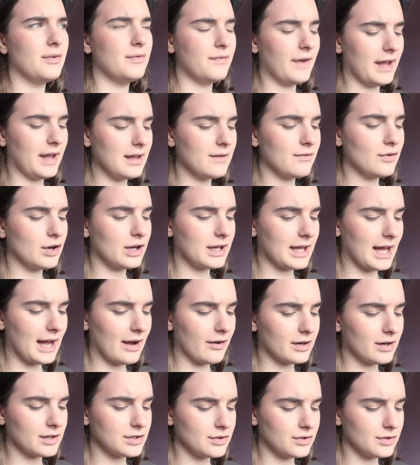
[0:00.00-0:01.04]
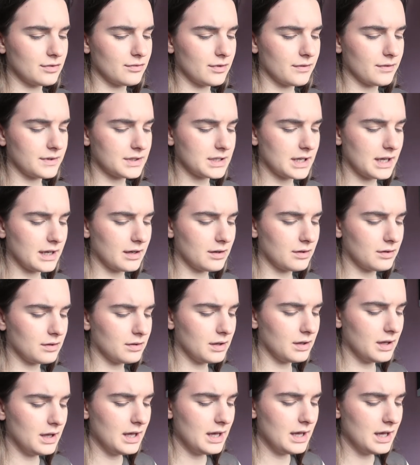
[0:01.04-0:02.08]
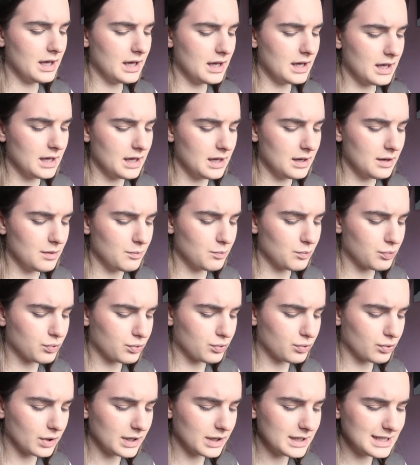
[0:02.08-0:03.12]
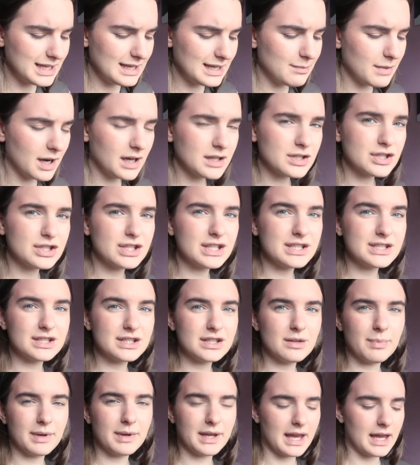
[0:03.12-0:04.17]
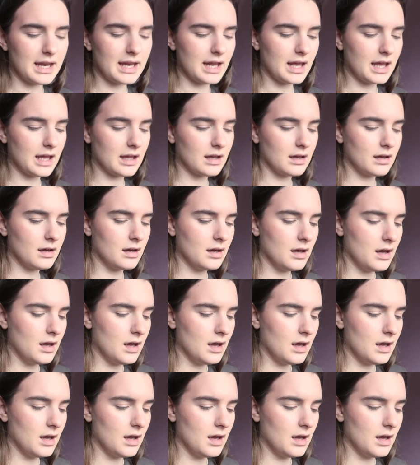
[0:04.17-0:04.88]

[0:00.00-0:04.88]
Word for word: favorite character in Riverdale pretty much since the beginning.